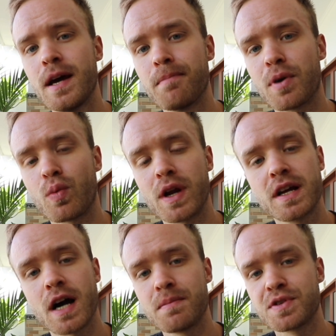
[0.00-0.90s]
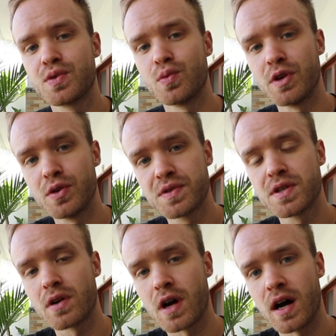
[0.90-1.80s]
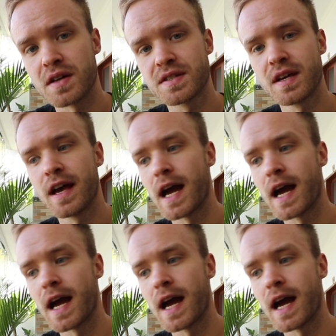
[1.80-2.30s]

but when it comes to reducing your cost,